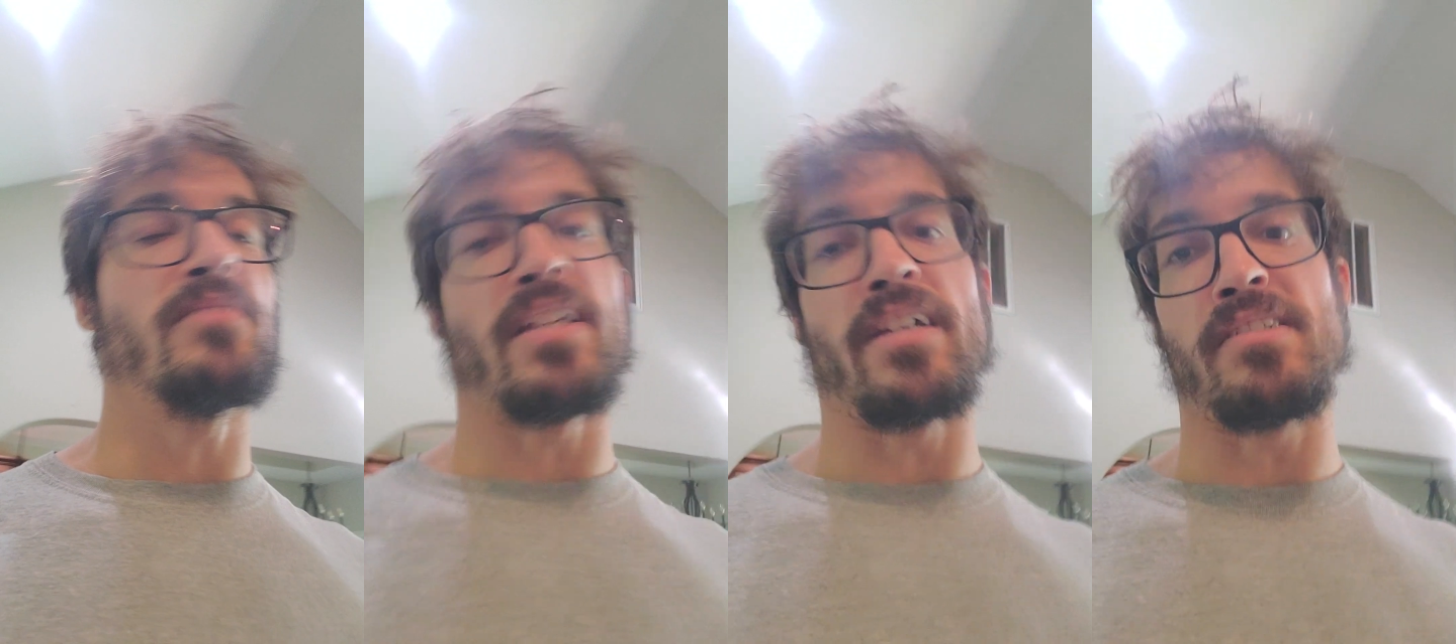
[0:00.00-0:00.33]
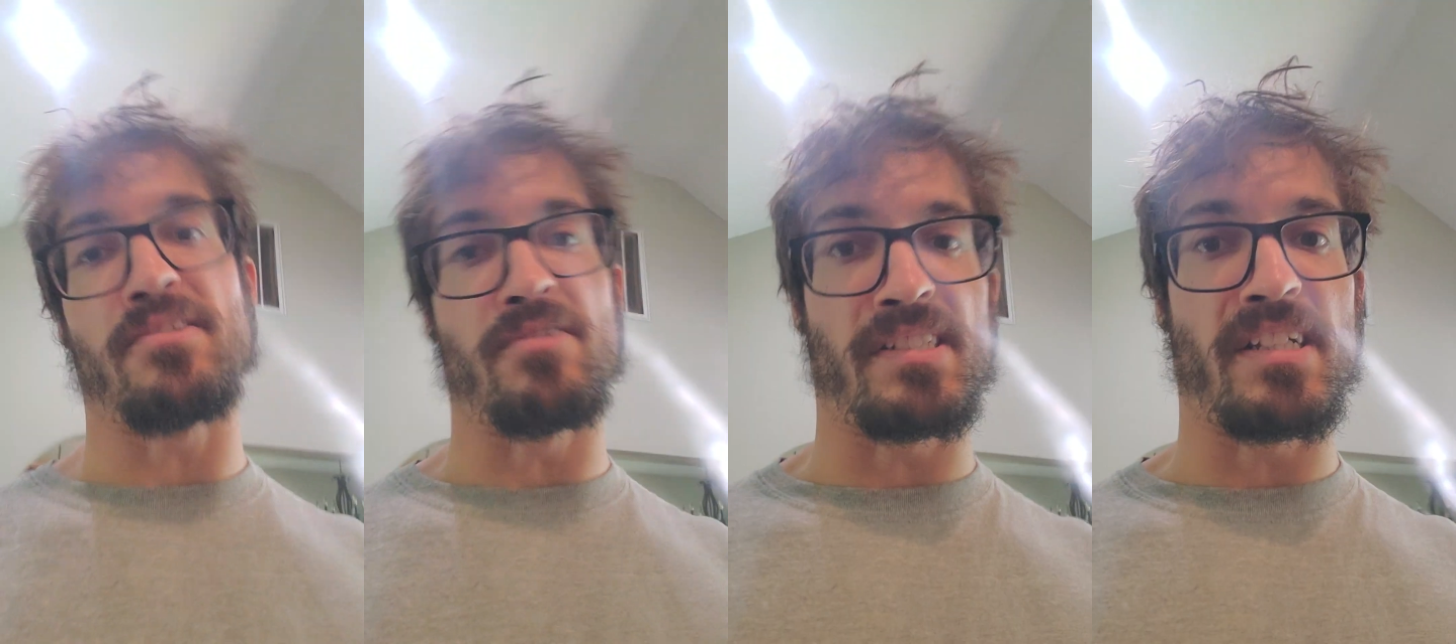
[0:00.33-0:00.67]

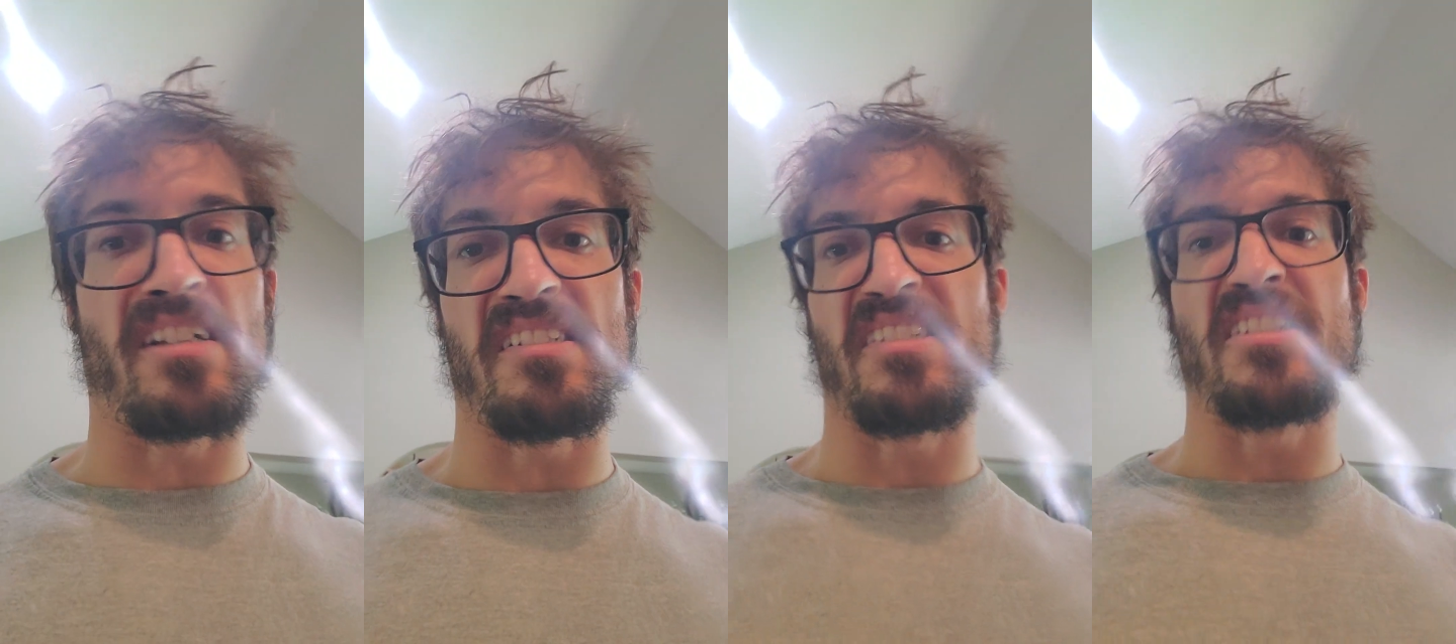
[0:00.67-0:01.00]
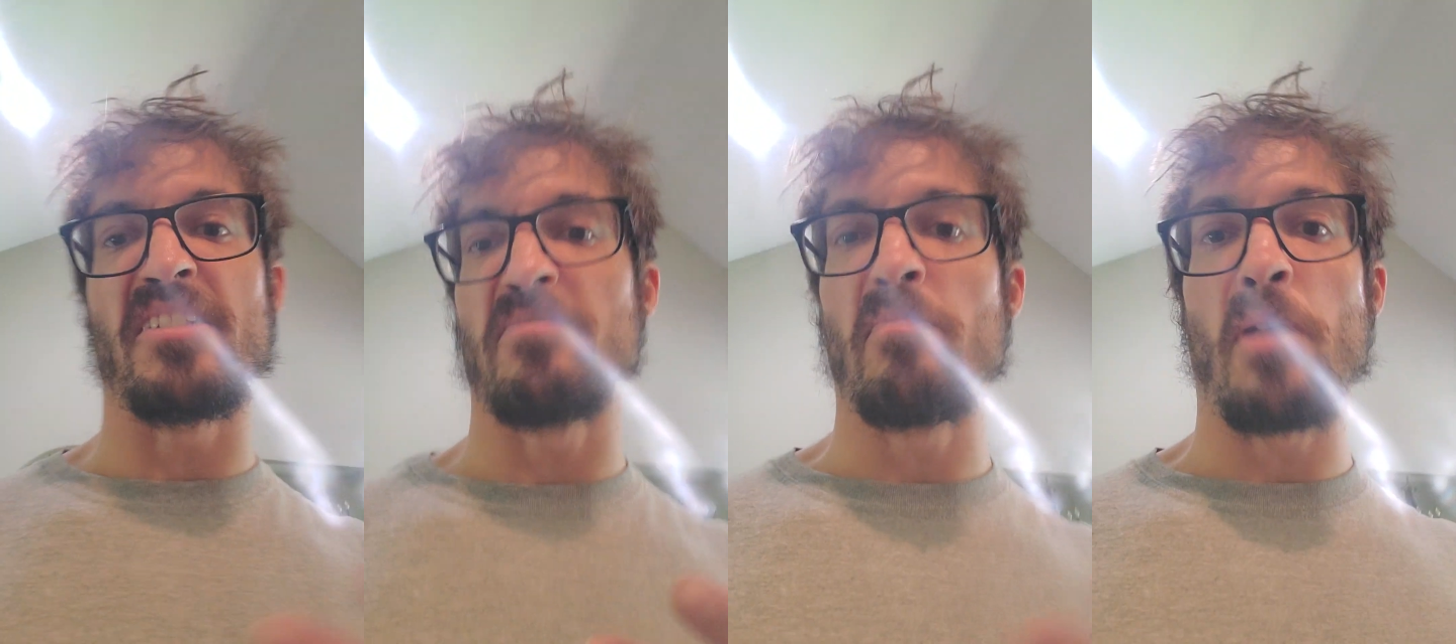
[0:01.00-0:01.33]

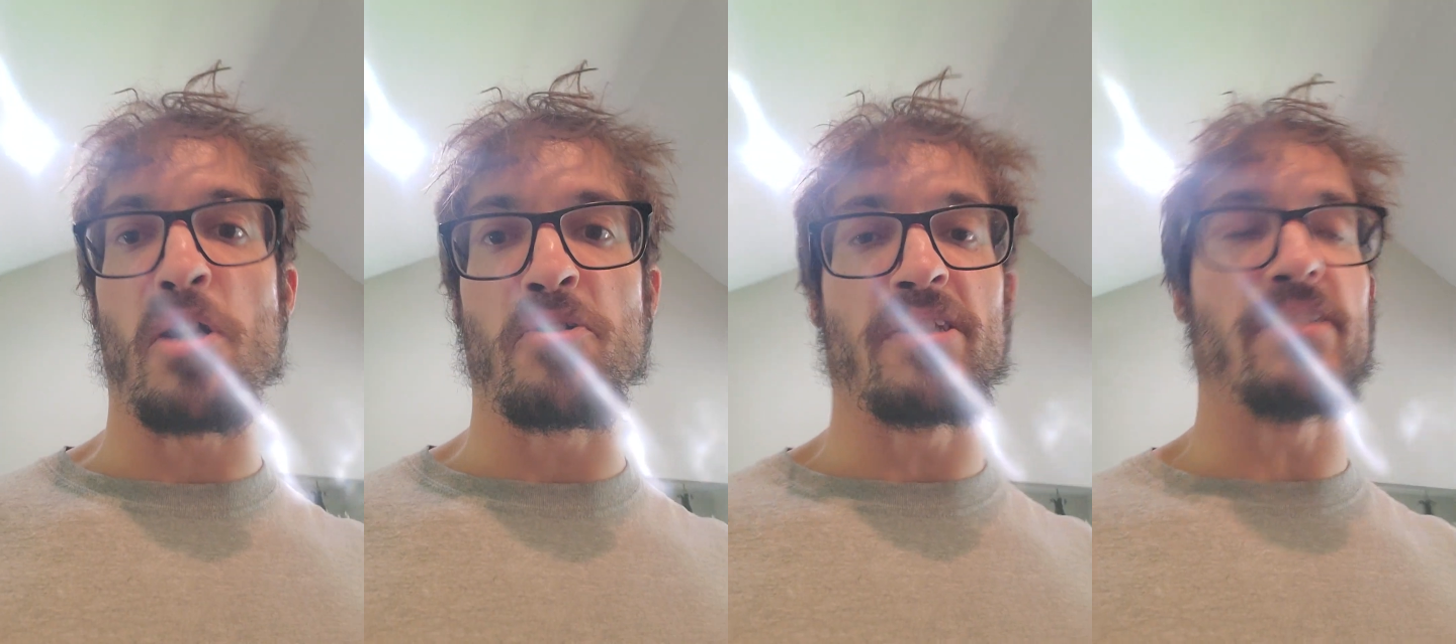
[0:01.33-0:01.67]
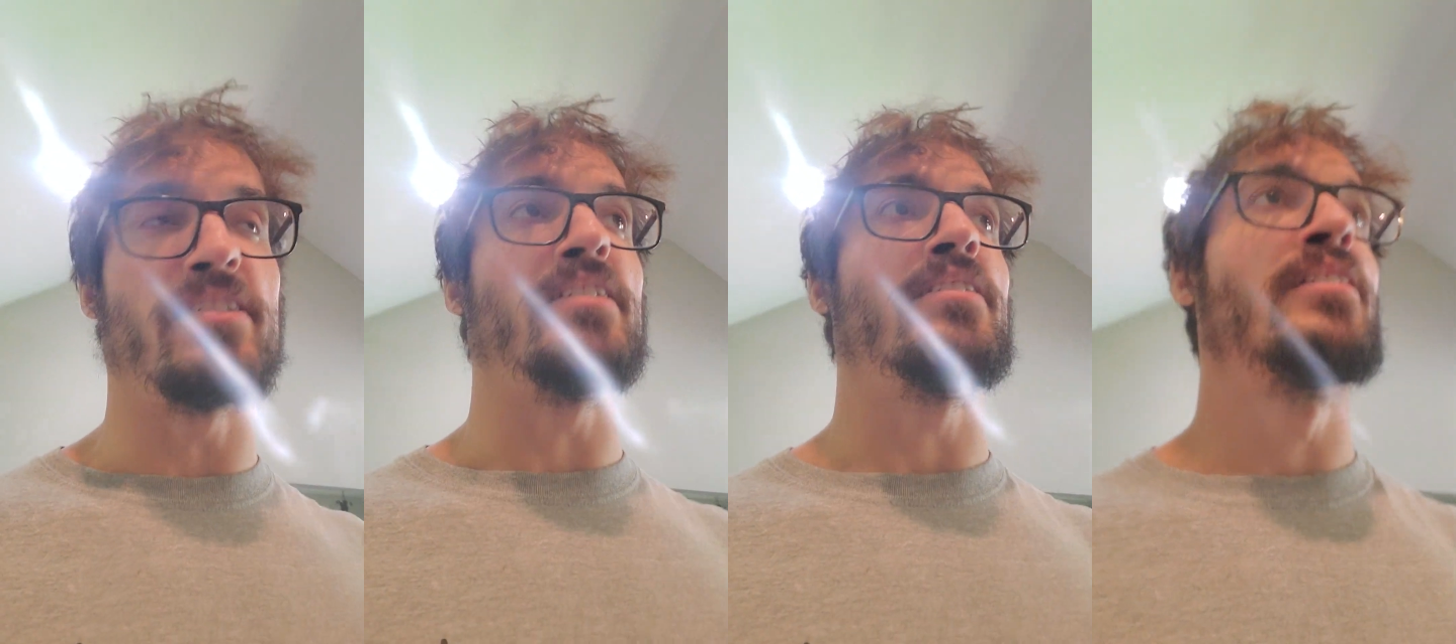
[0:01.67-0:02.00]
exercising
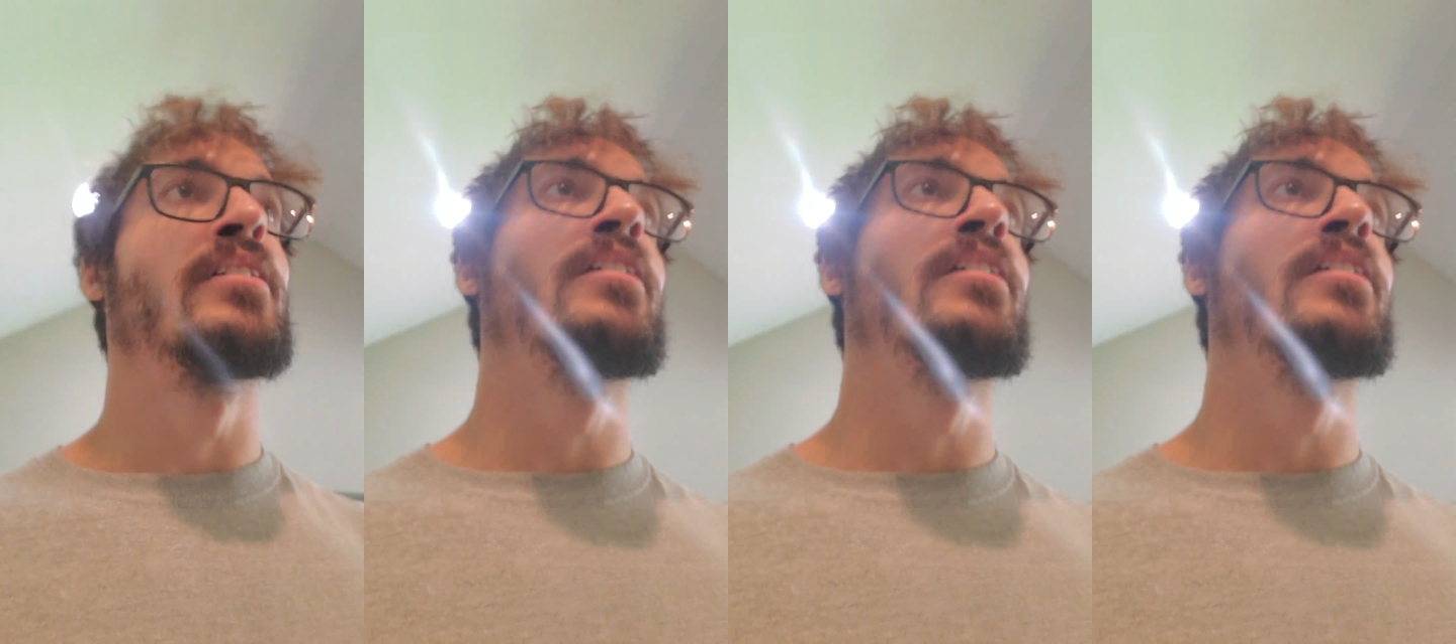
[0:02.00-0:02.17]
moderately,